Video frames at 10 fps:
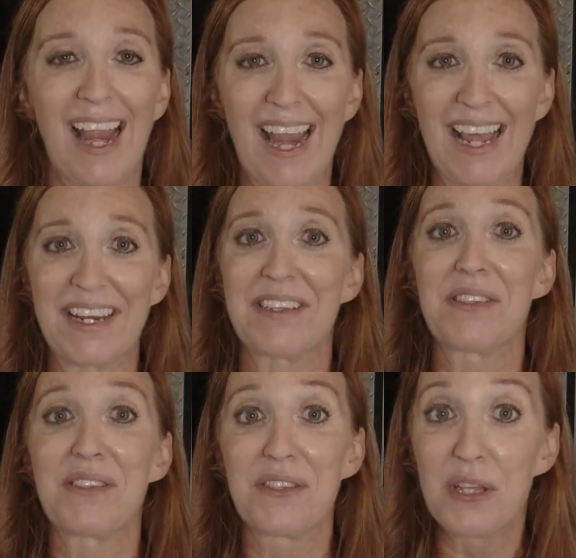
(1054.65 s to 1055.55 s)
And
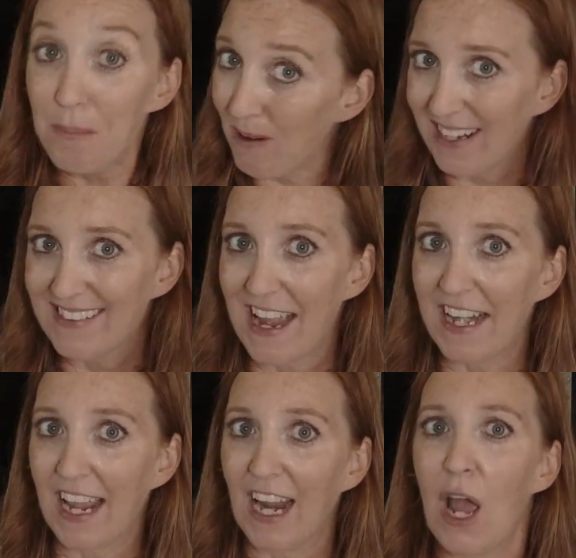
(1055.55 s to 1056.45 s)
super
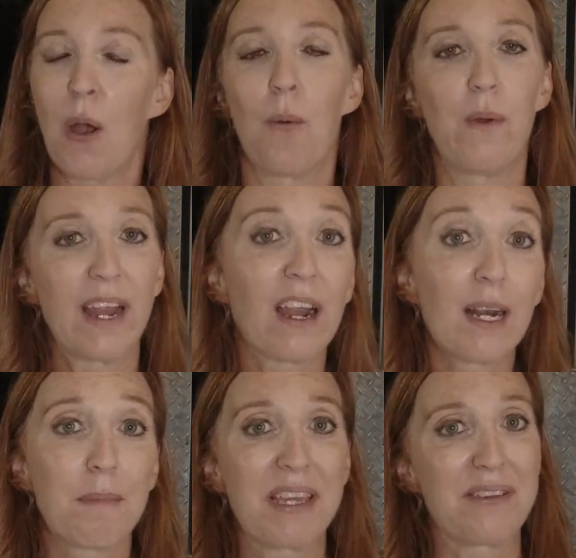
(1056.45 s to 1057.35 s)
exciting, we are
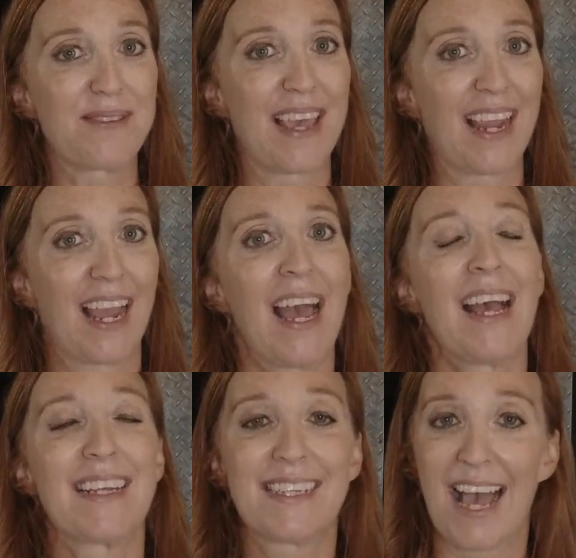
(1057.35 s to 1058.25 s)
going to be using
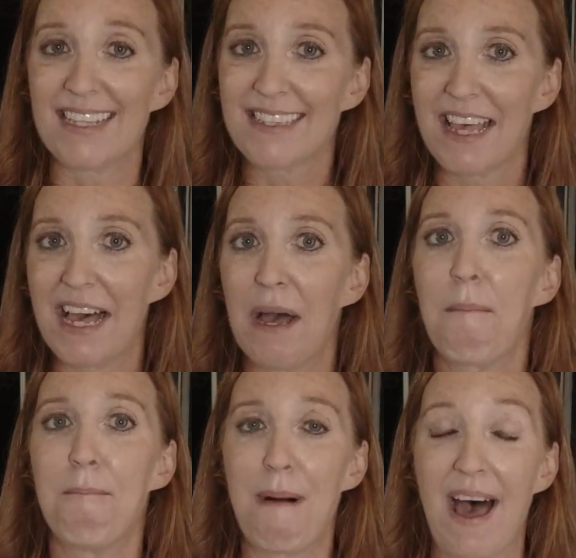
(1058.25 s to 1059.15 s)
Tesla
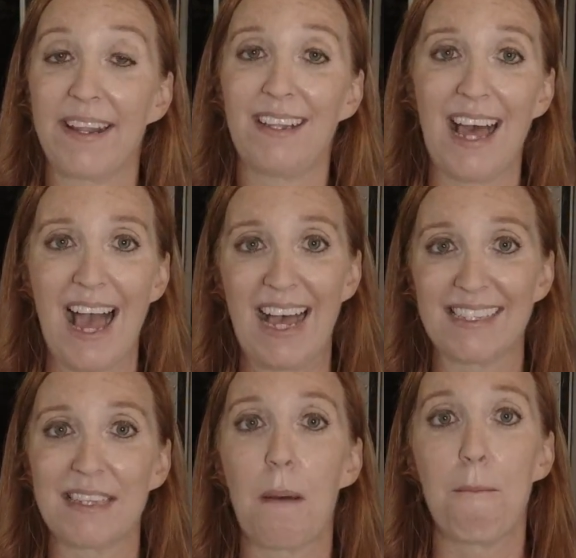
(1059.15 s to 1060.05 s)
Model
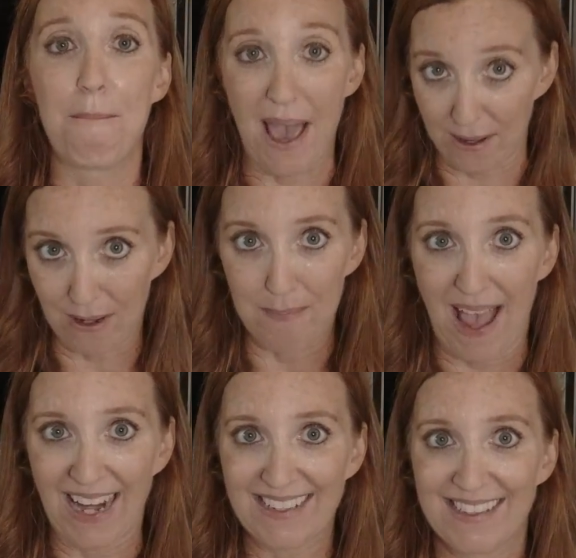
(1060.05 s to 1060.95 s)
S battery
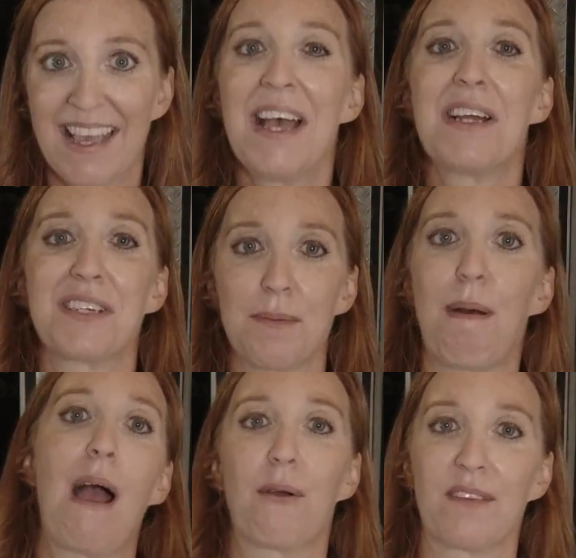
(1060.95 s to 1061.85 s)
packs to
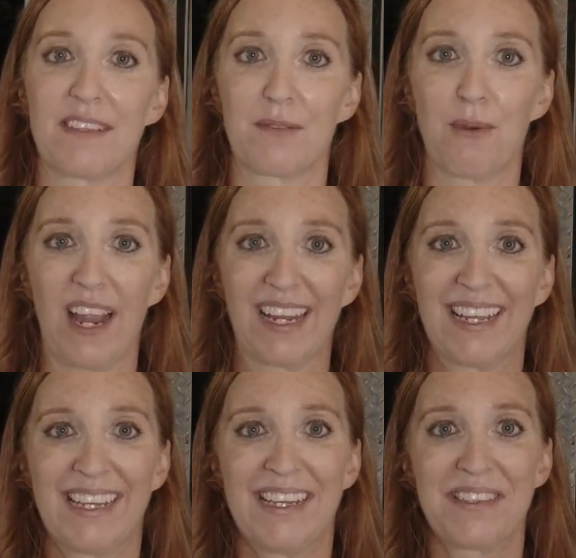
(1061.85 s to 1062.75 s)
power this rig.
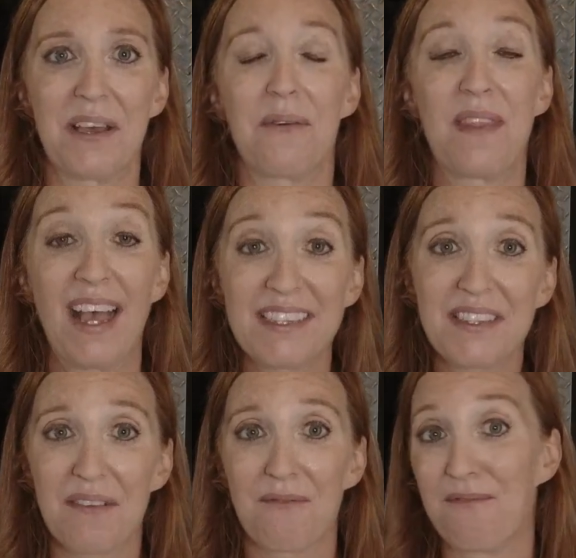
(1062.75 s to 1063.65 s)
So
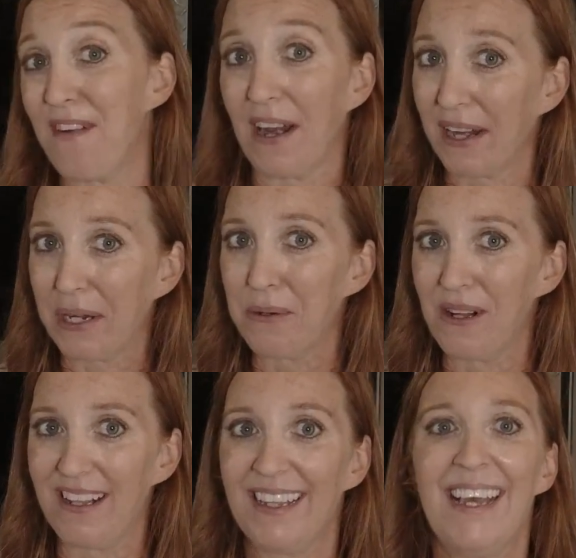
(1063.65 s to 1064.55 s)
that's very
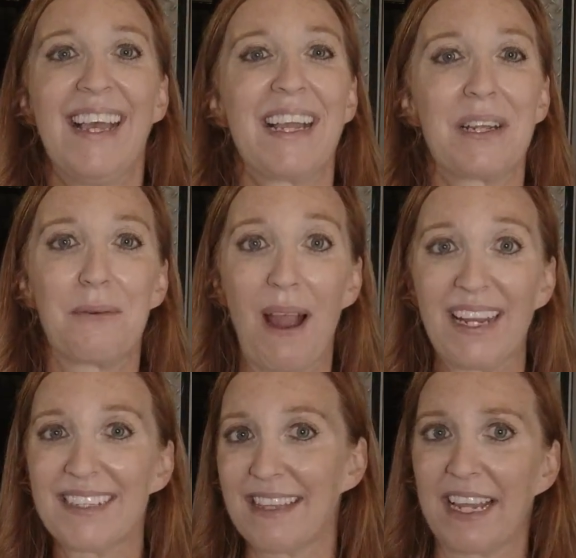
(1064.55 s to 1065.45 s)
cool.
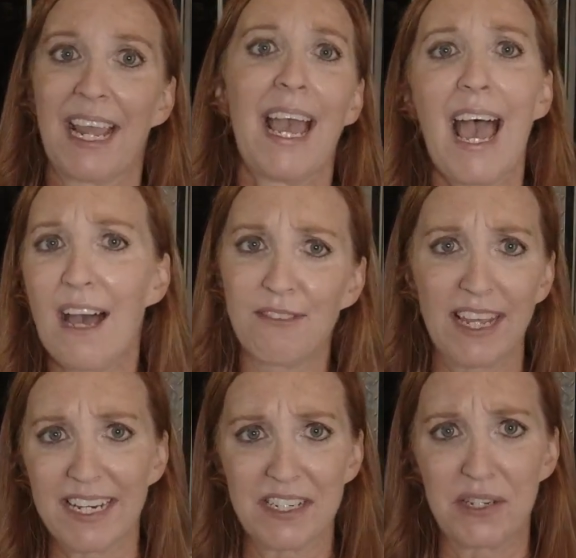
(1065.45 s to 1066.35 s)
Greg is like
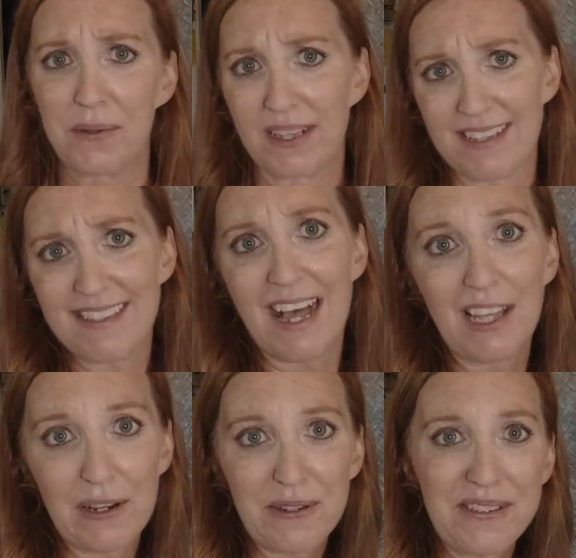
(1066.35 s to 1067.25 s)
heavy into doing this
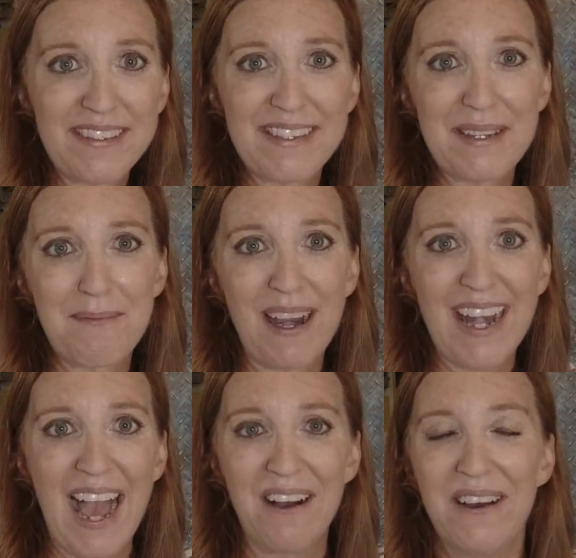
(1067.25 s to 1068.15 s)
electrical system
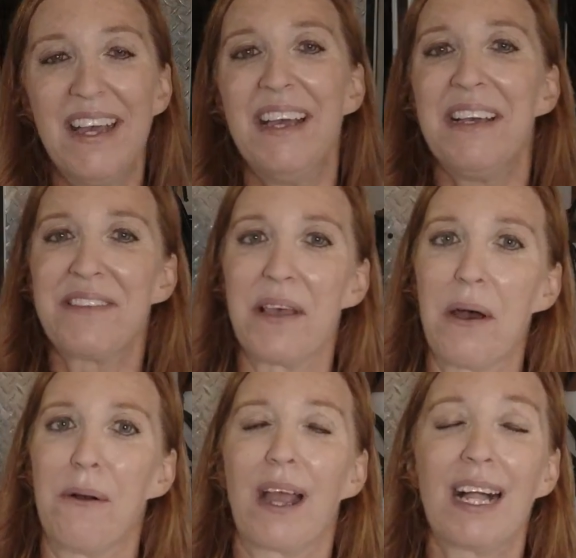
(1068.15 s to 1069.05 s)
right now.
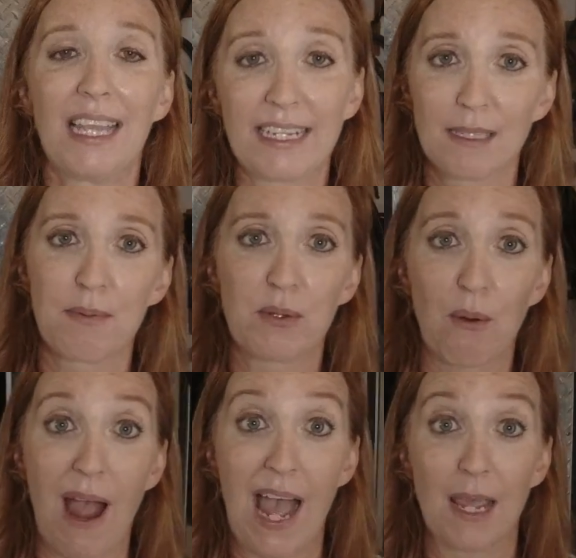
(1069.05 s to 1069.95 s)
So click
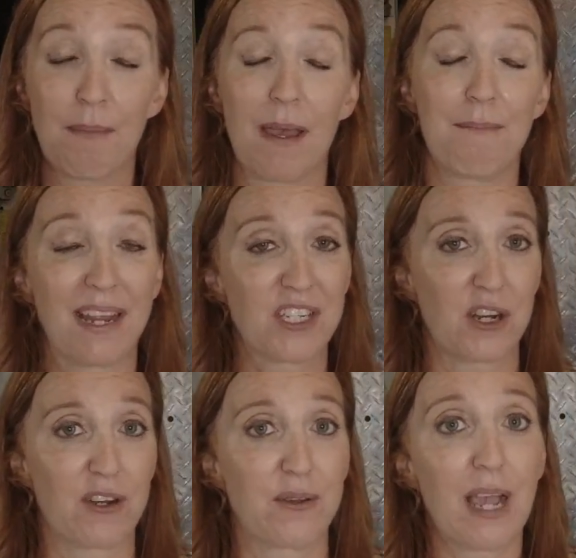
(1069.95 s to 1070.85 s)
subscribe and make
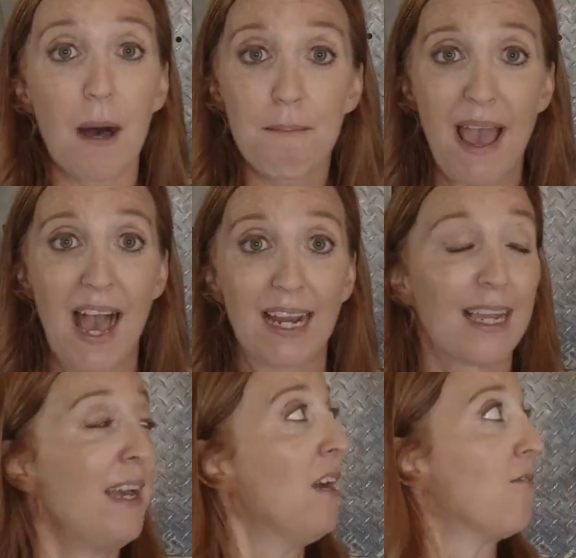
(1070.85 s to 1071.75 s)
sure you come
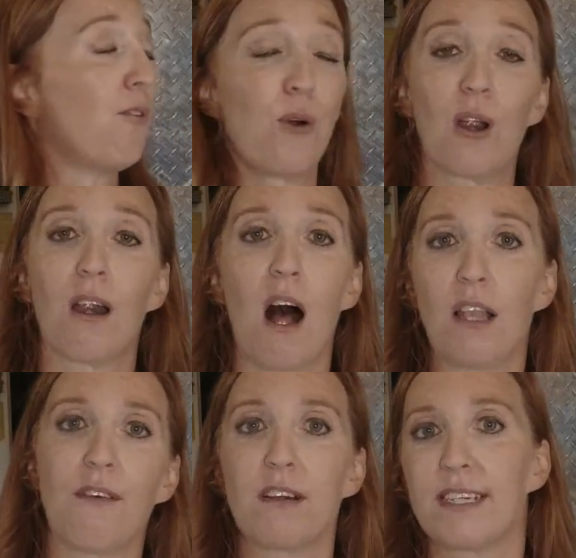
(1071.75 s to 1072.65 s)
back for
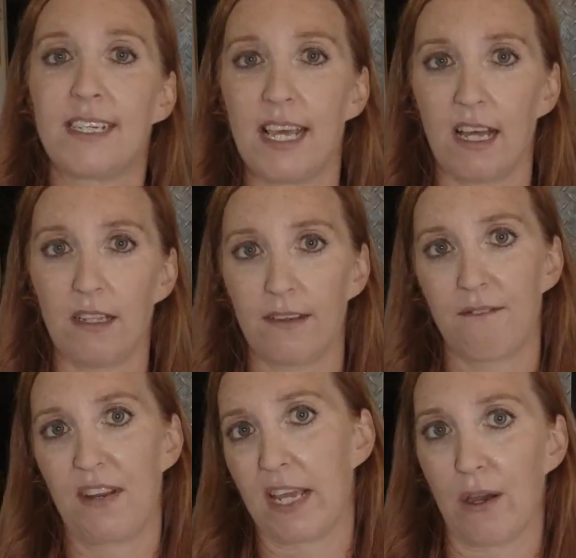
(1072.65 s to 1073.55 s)
all of our detailed
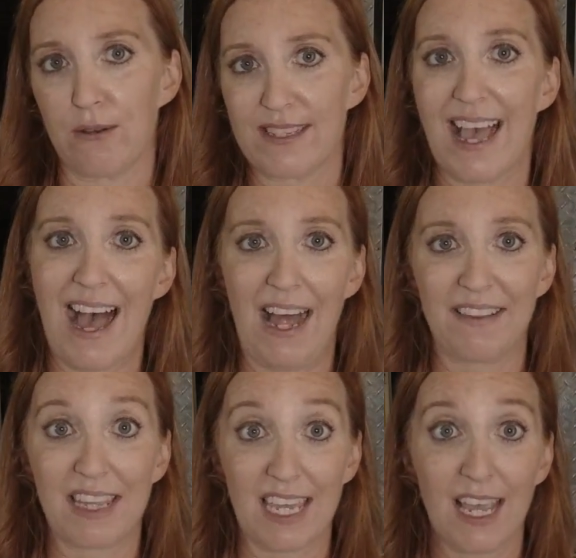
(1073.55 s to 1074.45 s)
videos
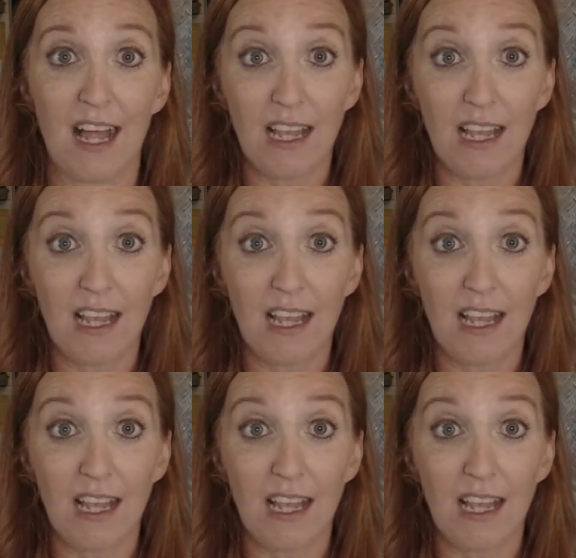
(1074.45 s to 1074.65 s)
on the